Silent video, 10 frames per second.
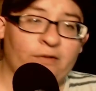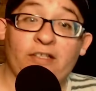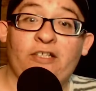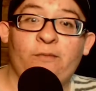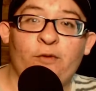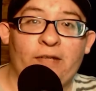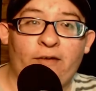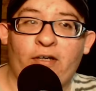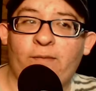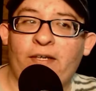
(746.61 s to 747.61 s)
a really good movie.
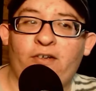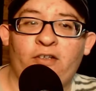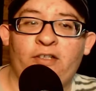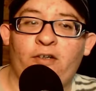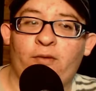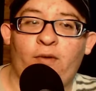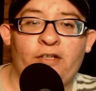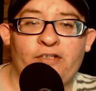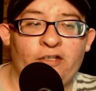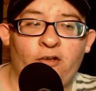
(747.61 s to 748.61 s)
I recommend all y'all to
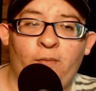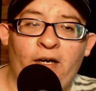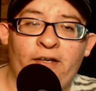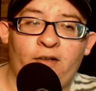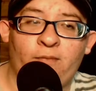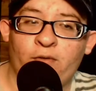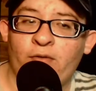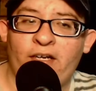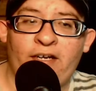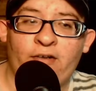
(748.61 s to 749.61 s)
watch it. Go buy it on
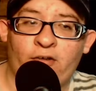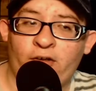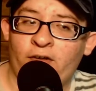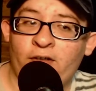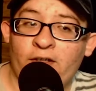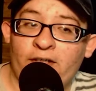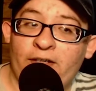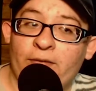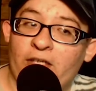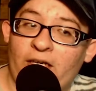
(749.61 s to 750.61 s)
Blu-ray or
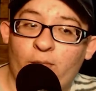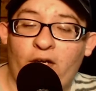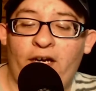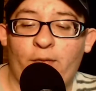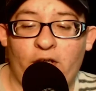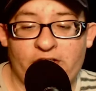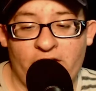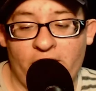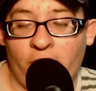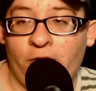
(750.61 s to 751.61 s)
if you're like Brad, watch it
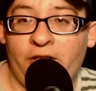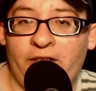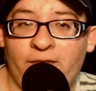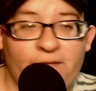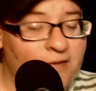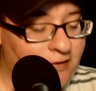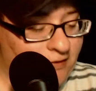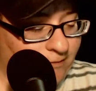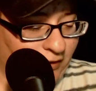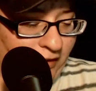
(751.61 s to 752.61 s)
on Kodi.
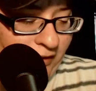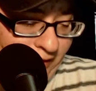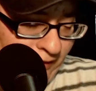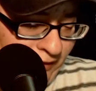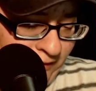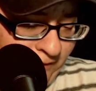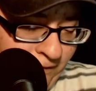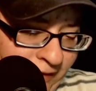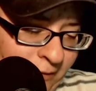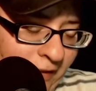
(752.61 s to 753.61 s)
But uh, find a